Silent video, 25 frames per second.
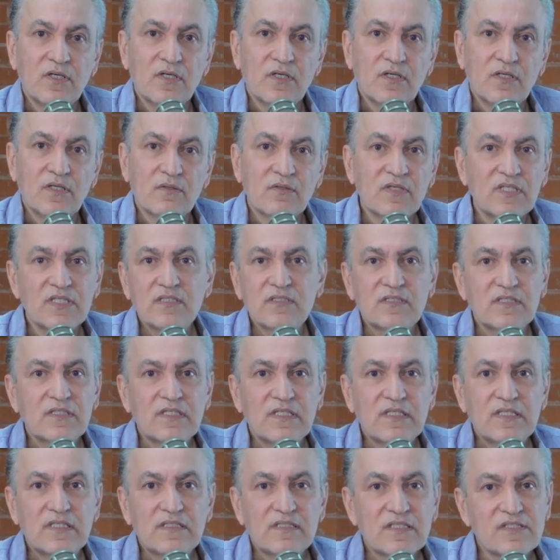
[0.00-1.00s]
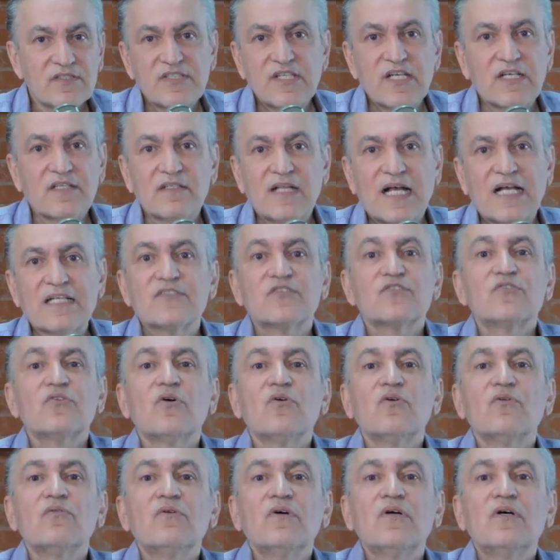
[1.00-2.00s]
Well, the cell has
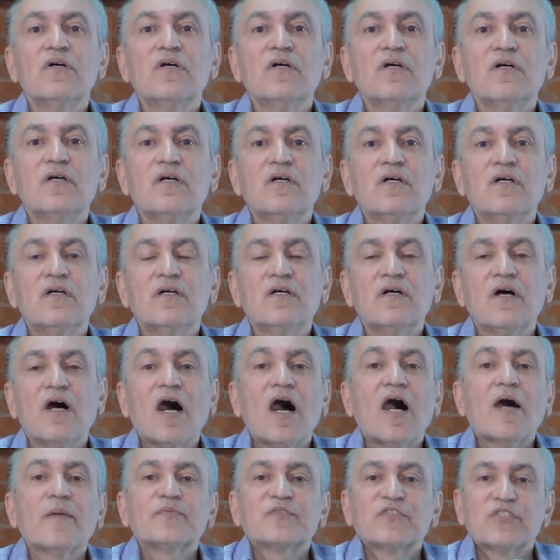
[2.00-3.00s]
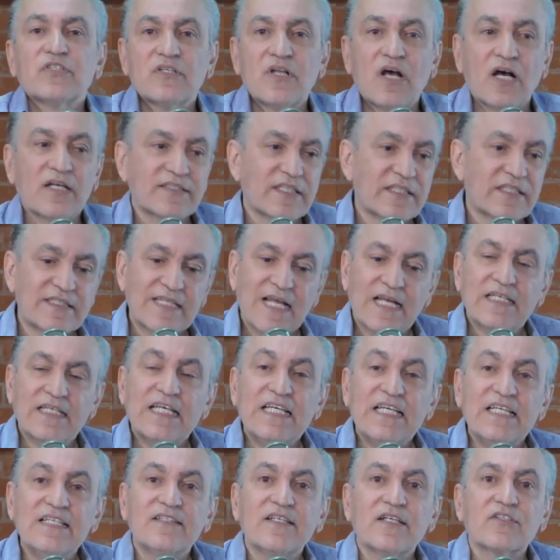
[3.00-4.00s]
no option other than
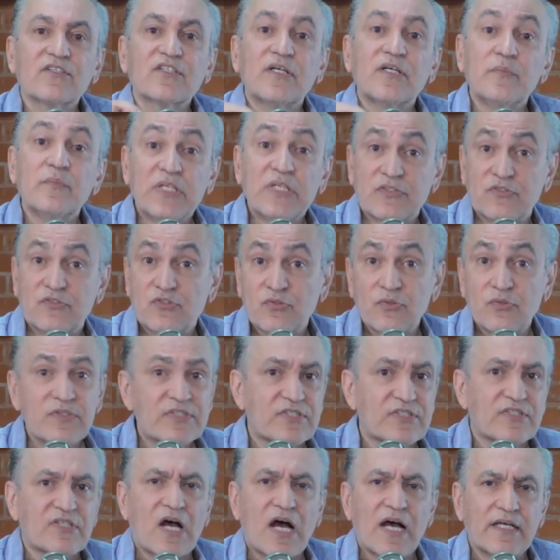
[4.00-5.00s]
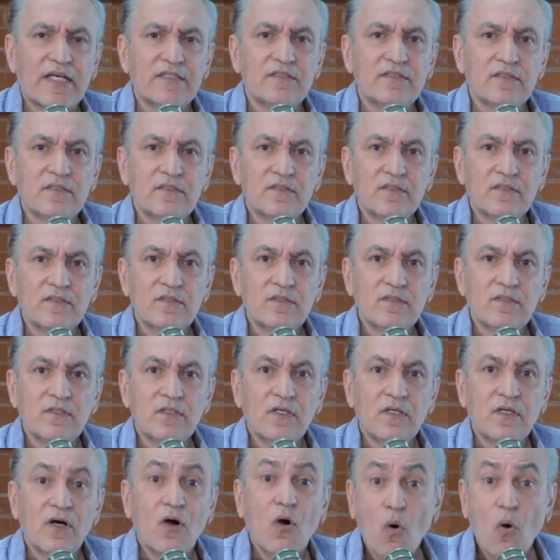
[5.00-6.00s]
either commit suicide
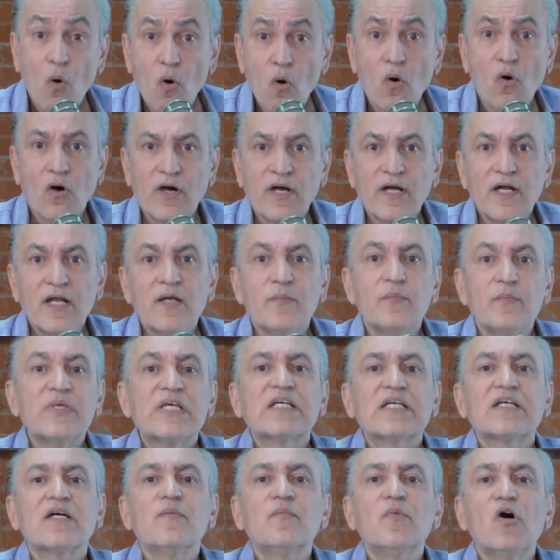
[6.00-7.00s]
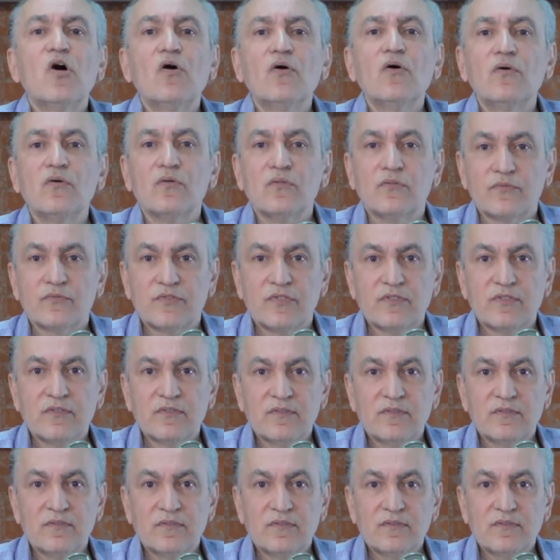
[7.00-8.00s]
or become old,
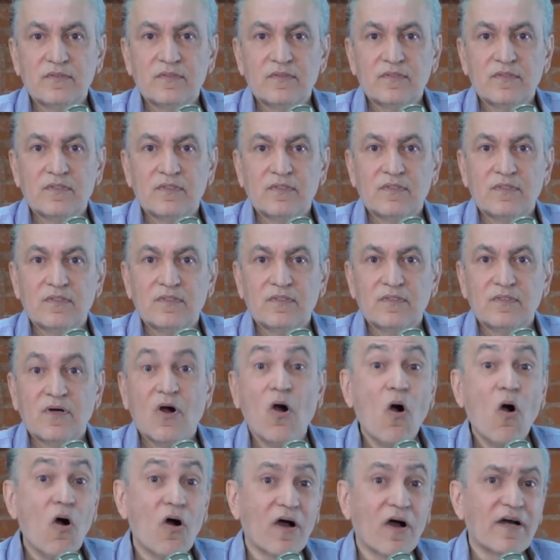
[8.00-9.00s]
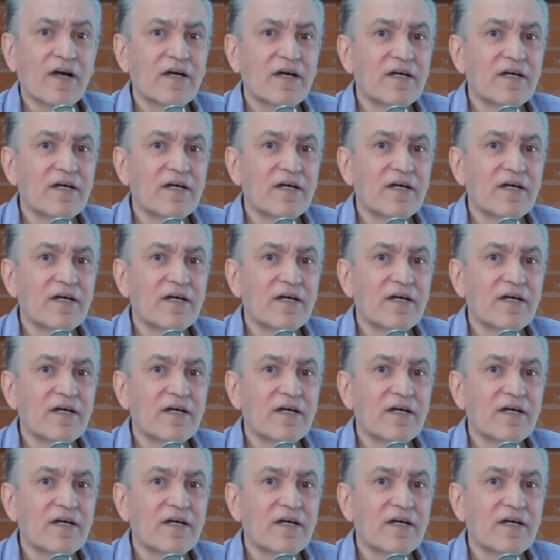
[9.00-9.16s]
or